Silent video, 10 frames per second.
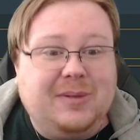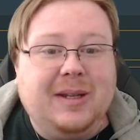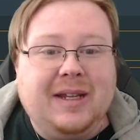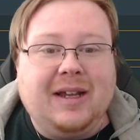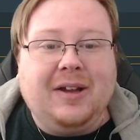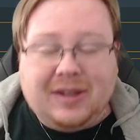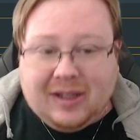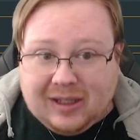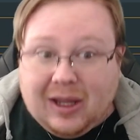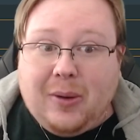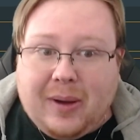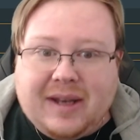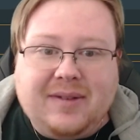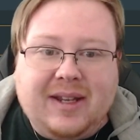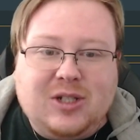being on the low
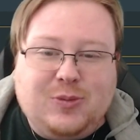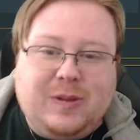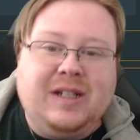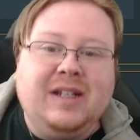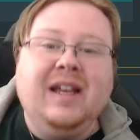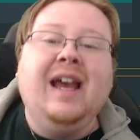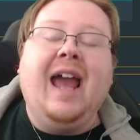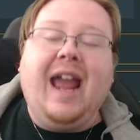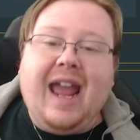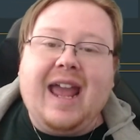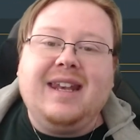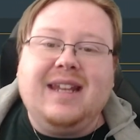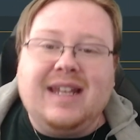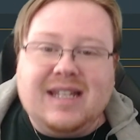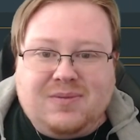end of HP and
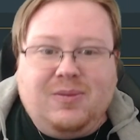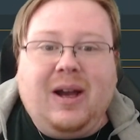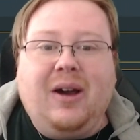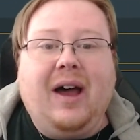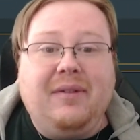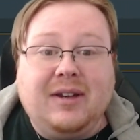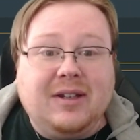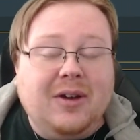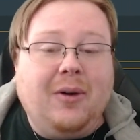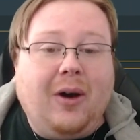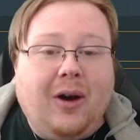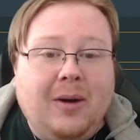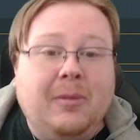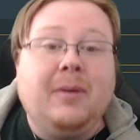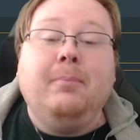as well having no
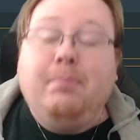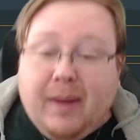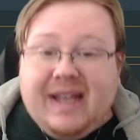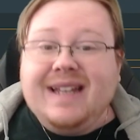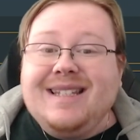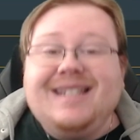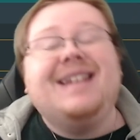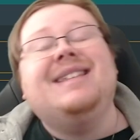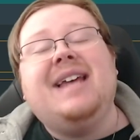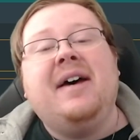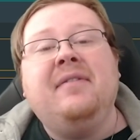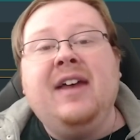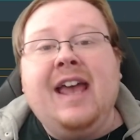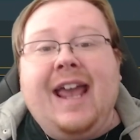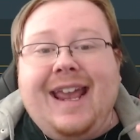armor. But it does have
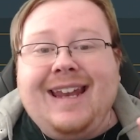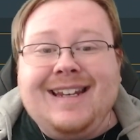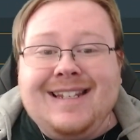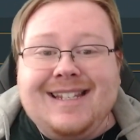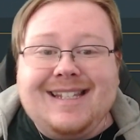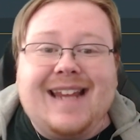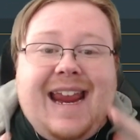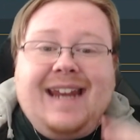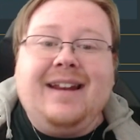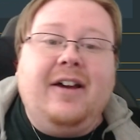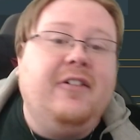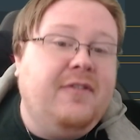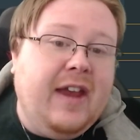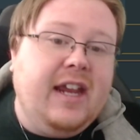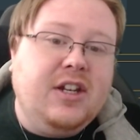an insane
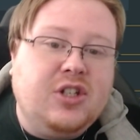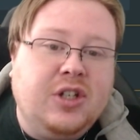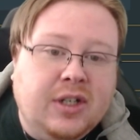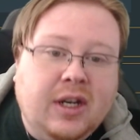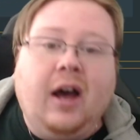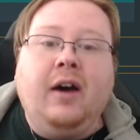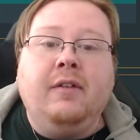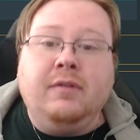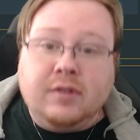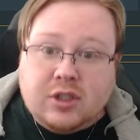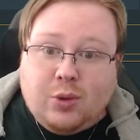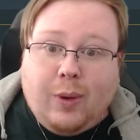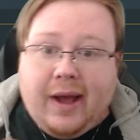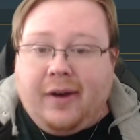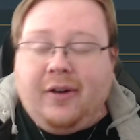evasion of
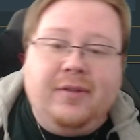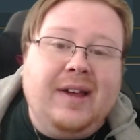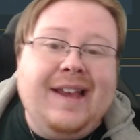12